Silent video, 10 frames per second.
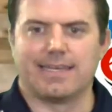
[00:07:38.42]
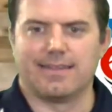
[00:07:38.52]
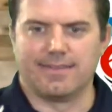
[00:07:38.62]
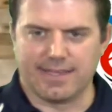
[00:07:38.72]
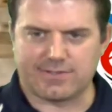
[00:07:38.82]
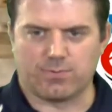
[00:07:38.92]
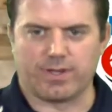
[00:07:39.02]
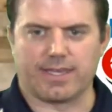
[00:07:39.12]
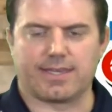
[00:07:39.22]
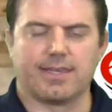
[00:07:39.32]
this
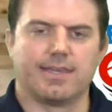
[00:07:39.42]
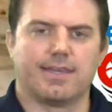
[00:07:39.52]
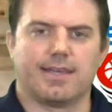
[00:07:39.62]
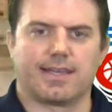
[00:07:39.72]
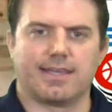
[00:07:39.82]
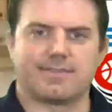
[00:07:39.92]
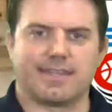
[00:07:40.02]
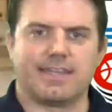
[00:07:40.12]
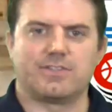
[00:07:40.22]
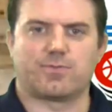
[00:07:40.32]
week against
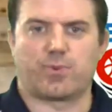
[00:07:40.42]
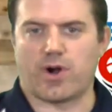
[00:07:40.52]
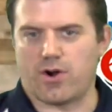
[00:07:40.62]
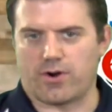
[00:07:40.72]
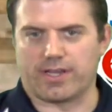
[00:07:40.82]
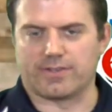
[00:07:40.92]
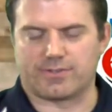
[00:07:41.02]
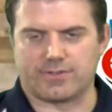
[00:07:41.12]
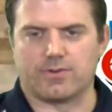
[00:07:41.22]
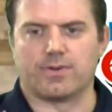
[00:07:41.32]
East Prairie.
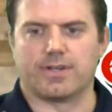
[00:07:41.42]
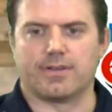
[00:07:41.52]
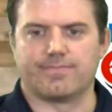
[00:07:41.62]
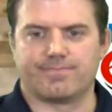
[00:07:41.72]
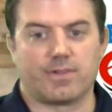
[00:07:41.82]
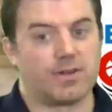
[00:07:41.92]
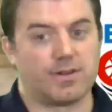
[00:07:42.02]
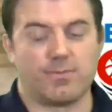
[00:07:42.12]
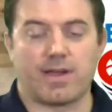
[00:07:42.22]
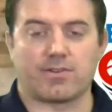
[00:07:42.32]
So
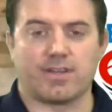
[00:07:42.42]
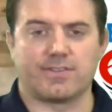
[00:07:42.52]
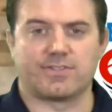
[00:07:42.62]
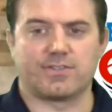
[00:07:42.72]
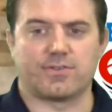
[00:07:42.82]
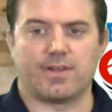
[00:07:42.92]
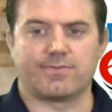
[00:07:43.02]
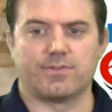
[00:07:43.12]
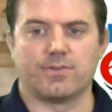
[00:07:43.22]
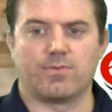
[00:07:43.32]
Nevada County Central
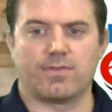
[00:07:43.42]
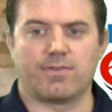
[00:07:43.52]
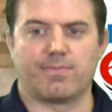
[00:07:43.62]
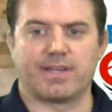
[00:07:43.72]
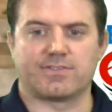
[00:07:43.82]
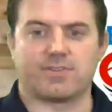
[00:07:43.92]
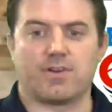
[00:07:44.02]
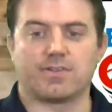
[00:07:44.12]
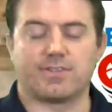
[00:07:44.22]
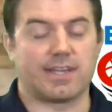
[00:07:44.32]
off to one of their best
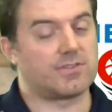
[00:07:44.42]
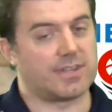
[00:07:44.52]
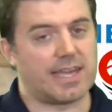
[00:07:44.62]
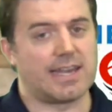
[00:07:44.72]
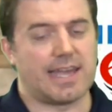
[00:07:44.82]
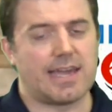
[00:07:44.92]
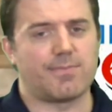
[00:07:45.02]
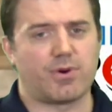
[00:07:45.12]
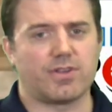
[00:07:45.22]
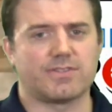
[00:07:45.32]
starts. Actually had a
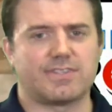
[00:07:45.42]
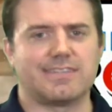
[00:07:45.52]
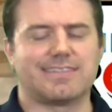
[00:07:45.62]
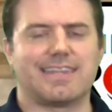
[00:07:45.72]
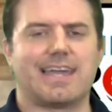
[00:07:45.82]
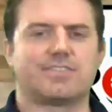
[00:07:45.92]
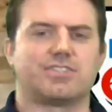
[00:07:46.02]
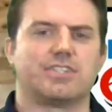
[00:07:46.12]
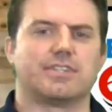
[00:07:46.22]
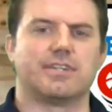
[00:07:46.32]
pretty good season last
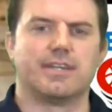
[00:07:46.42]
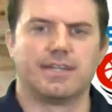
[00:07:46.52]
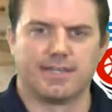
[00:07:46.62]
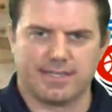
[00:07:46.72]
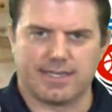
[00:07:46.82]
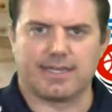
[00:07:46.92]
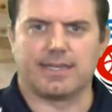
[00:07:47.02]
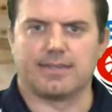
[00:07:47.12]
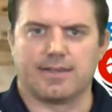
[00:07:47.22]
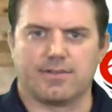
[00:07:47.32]
year.
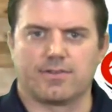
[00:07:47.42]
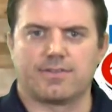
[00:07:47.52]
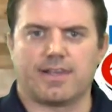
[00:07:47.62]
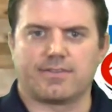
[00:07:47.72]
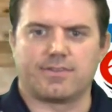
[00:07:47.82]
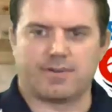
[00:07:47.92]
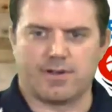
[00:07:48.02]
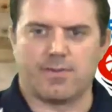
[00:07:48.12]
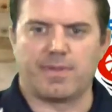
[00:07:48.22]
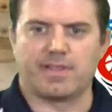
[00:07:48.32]
And looks like
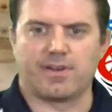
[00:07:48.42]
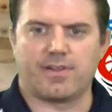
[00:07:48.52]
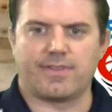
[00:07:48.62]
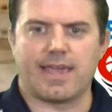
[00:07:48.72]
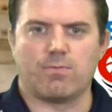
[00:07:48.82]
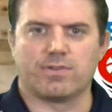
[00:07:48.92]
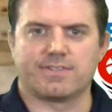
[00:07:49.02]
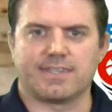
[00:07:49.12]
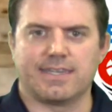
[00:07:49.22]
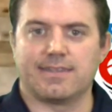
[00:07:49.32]
they're building on that
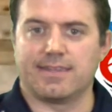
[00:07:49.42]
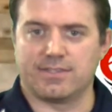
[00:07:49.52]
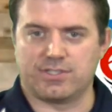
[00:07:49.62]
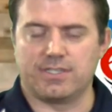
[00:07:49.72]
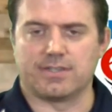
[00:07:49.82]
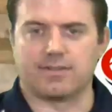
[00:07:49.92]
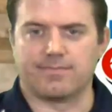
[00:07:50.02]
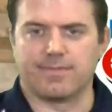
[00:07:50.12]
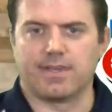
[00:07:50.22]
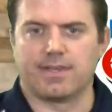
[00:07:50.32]
once again this year.
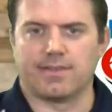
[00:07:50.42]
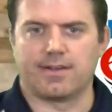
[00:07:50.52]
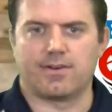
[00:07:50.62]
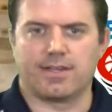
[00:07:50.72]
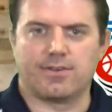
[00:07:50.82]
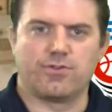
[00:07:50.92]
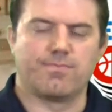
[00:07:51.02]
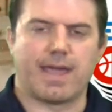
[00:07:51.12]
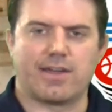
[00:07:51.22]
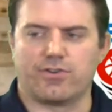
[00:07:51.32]
They're in New
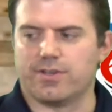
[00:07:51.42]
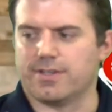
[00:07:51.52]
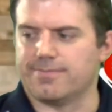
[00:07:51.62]
Madrid.